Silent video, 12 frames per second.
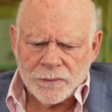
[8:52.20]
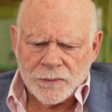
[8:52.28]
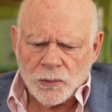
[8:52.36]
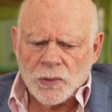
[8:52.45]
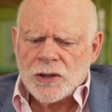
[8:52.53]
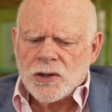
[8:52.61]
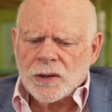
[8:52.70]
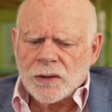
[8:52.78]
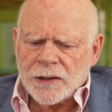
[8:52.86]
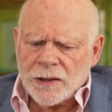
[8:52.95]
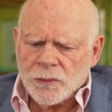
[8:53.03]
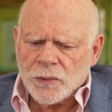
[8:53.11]

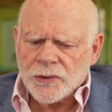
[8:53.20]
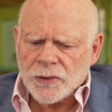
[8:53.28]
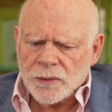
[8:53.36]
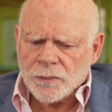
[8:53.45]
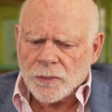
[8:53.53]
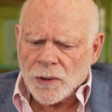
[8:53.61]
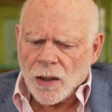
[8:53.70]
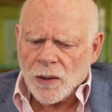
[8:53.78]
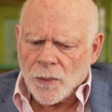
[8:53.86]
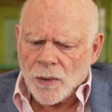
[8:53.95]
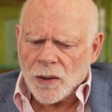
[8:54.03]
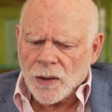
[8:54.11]
Originally, it was a
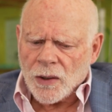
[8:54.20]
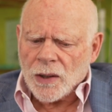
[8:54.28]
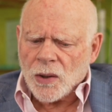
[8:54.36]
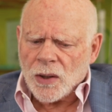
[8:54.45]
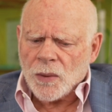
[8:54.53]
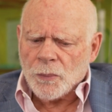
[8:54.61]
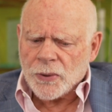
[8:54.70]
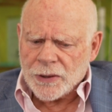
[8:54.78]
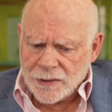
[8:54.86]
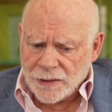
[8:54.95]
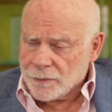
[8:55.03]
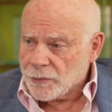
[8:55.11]

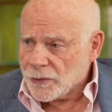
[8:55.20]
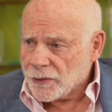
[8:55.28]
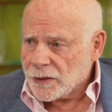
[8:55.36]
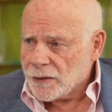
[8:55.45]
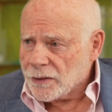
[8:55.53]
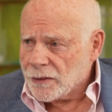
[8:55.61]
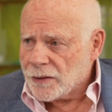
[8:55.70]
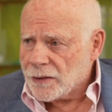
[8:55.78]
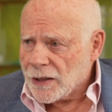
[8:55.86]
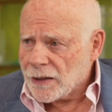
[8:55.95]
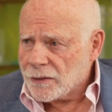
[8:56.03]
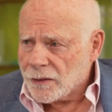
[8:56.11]
printing building in
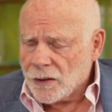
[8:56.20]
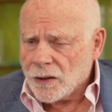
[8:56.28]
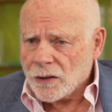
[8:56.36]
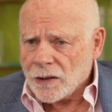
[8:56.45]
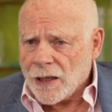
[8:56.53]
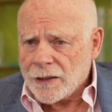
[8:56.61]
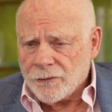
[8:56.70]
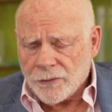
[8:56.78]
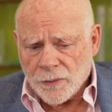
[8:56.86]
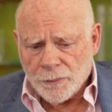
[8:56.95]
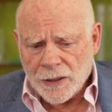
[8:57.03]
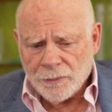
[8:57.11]
that a lot of
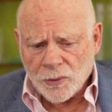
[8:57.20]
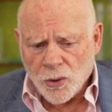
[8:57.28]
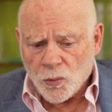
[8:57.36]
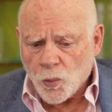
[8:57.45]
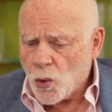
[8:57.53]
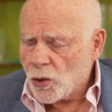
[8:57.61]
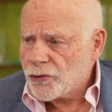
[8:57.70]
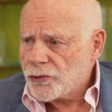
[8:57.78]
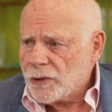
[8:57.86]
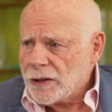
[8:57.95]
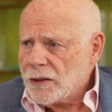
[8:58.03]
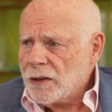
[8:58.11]
the people on Wall
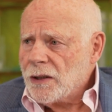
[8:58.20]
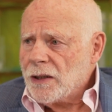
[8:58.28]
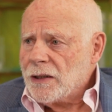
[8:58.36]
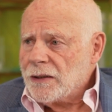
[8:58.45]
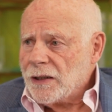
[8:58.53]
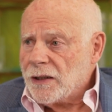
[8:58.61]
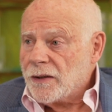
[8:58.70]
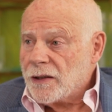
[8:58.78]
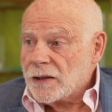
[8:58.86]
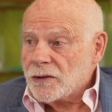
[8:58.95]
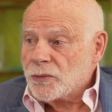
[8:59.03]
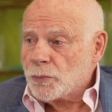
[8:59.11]
Street needed
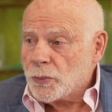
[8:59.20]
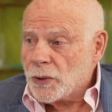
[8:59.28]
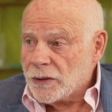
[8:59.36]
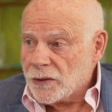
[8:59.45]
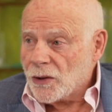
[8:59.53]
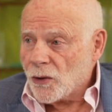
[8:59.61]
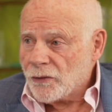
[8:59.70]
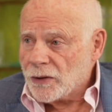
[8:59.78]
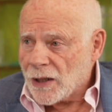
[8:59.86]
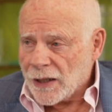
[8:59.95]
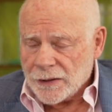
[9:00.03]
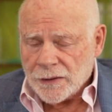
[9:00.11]
things printed
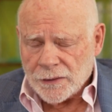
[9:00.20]
overnight,